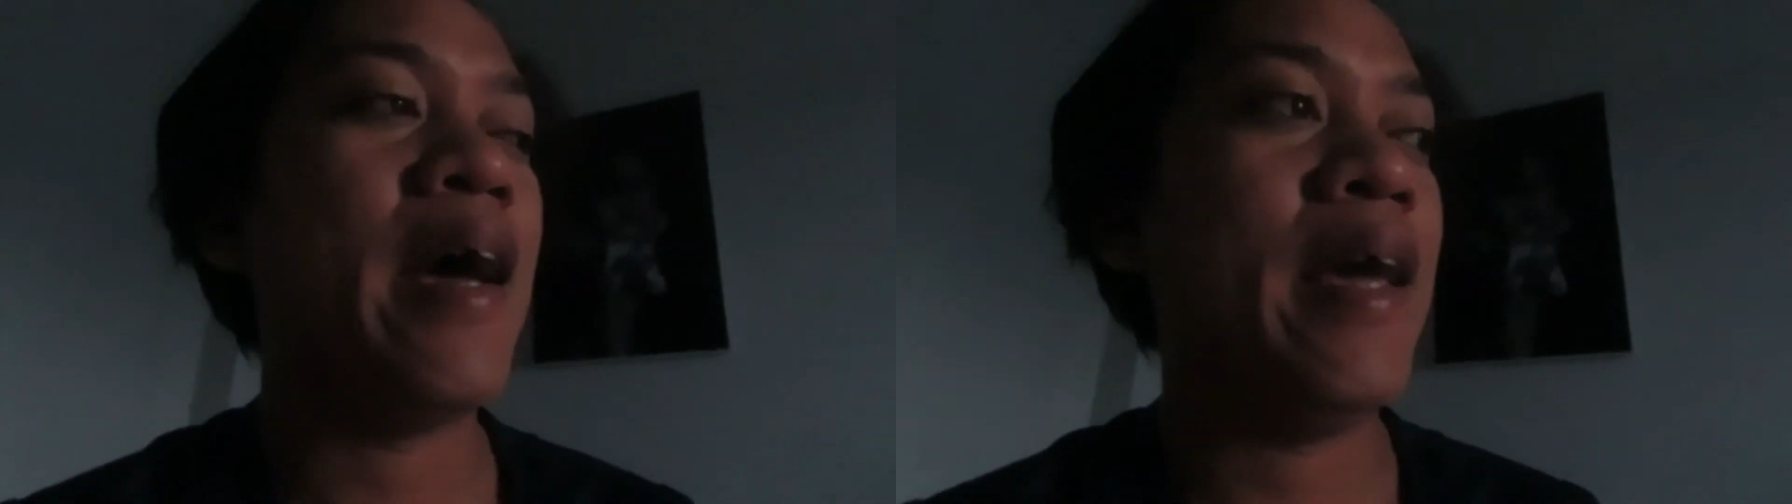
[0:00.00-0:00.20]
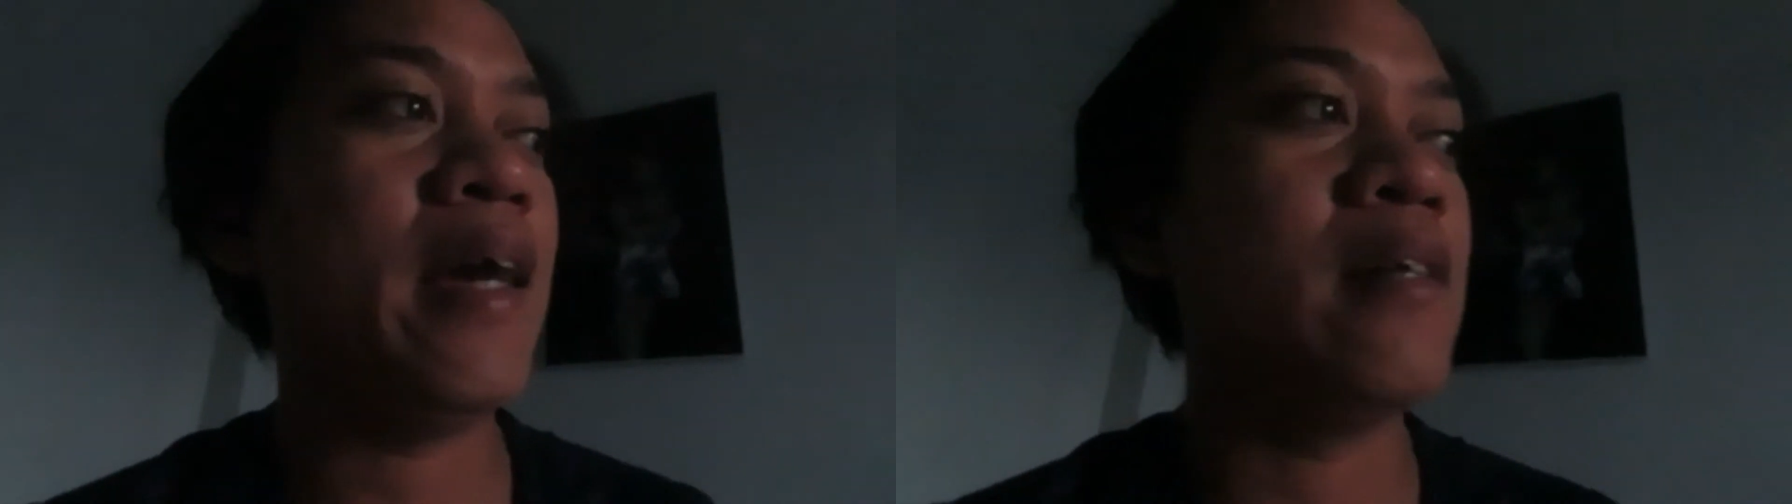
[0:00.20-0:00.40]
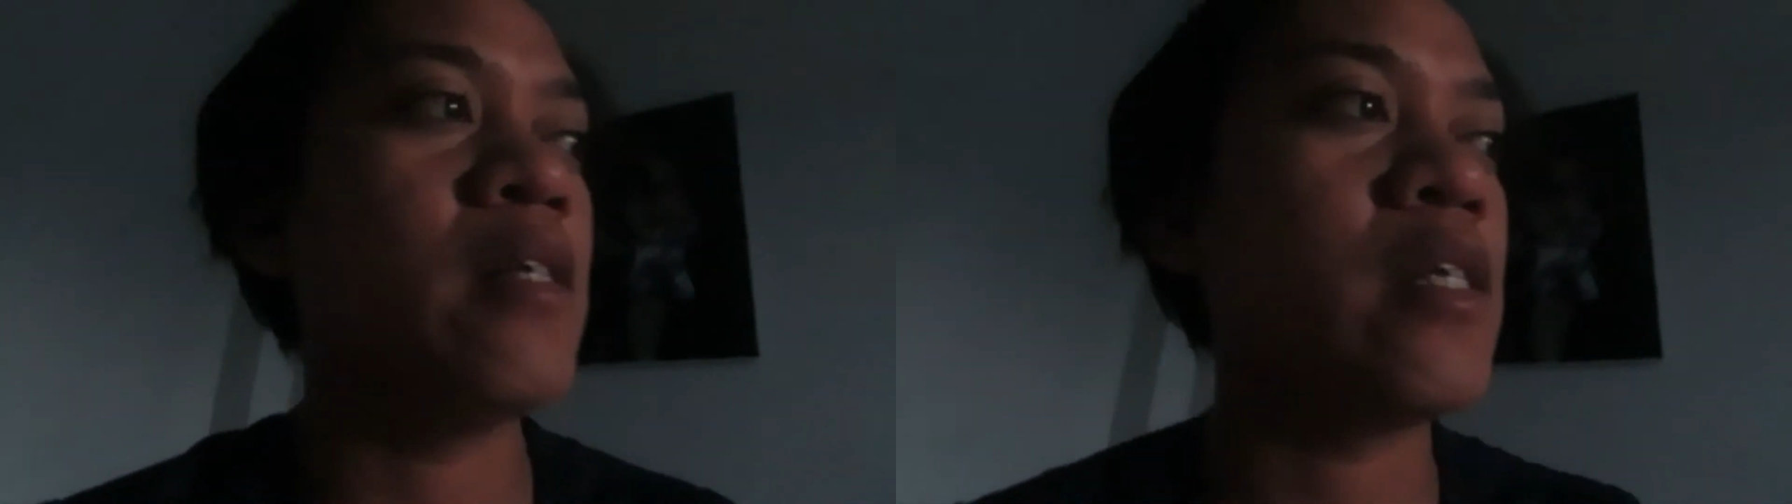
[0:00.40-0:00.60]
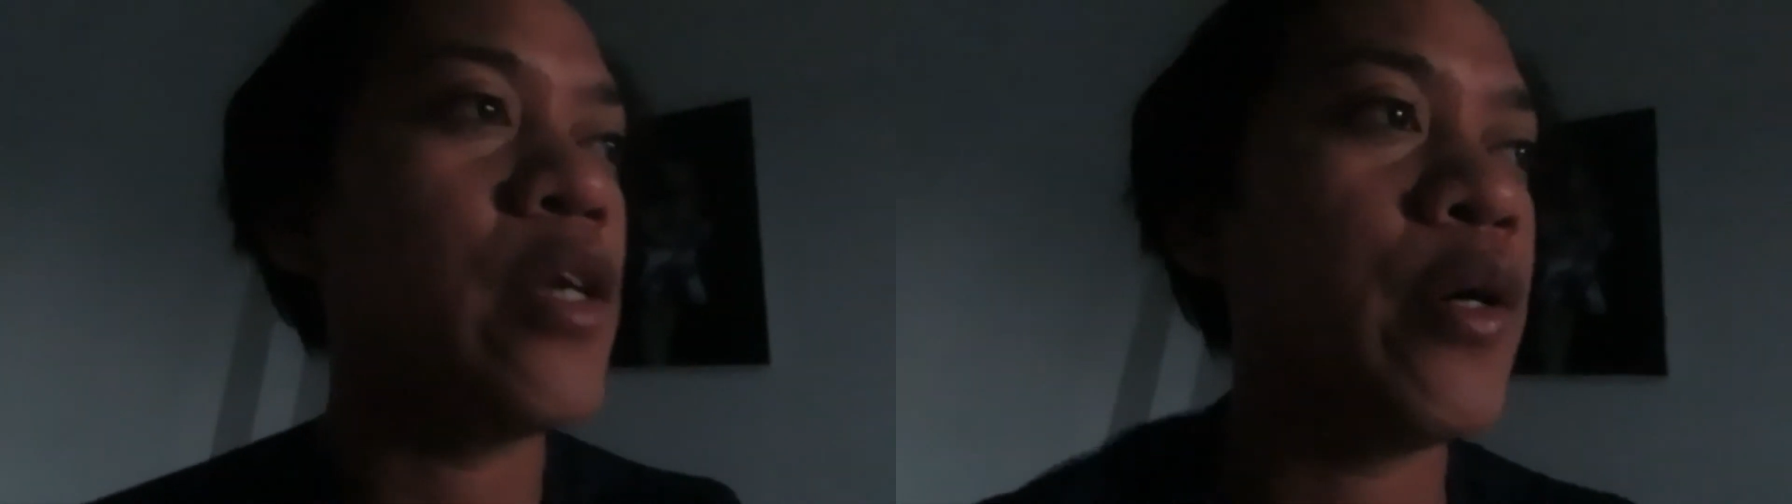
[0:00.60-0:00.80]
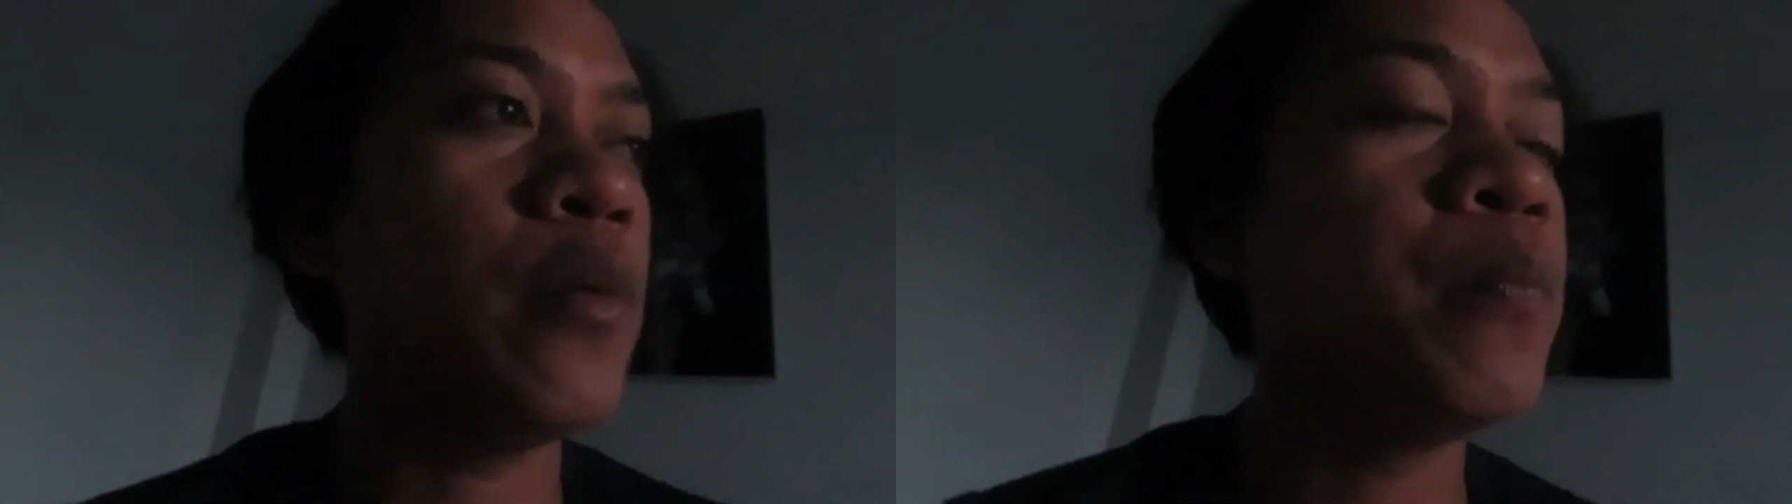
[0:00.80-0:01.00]
Ayan,
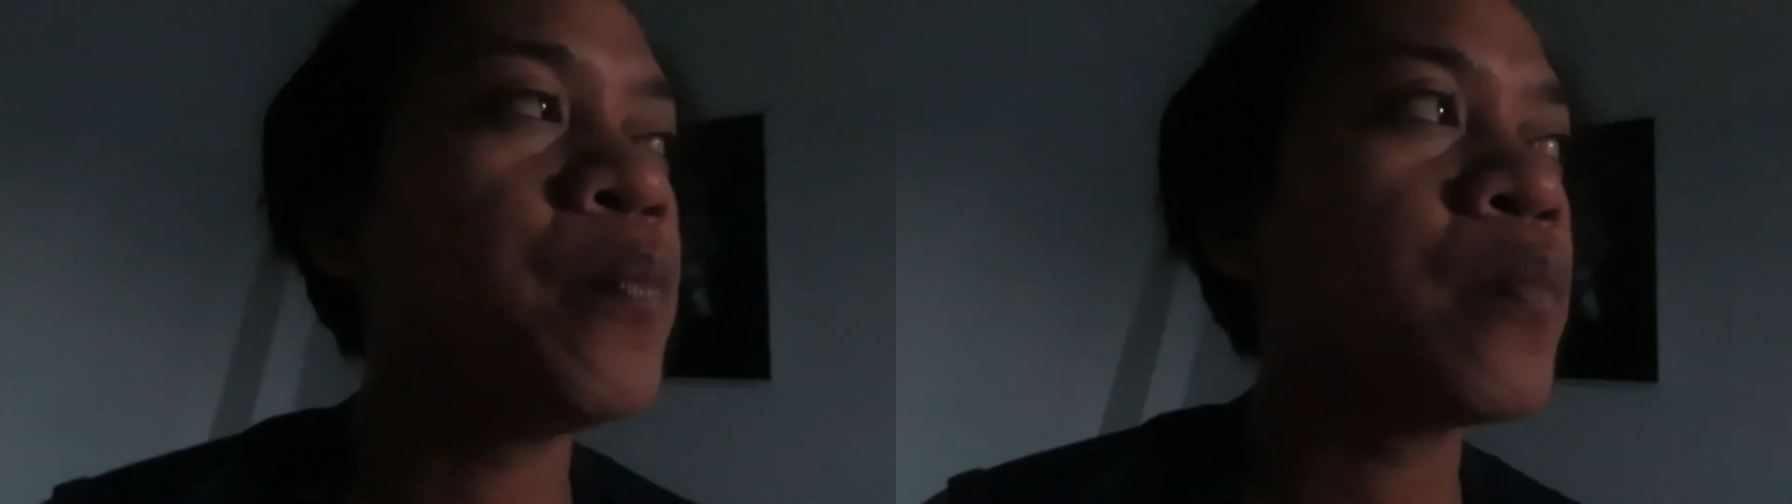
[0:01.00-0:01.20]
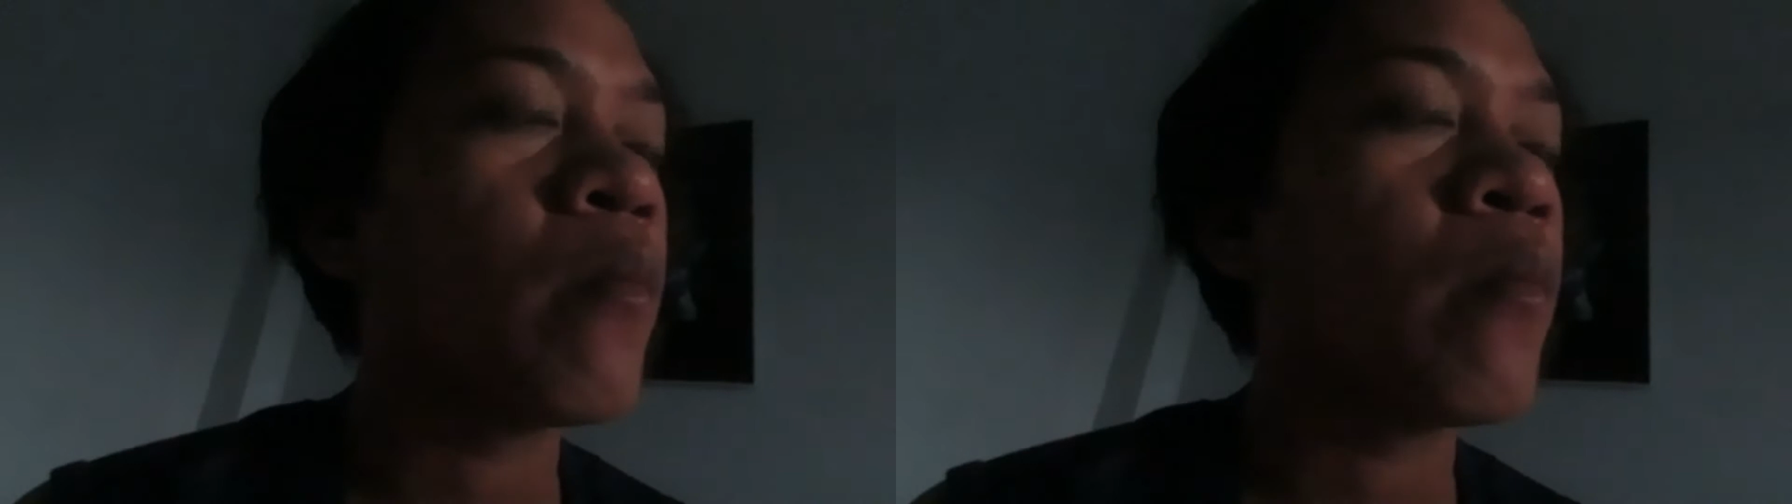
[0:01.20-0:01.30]
so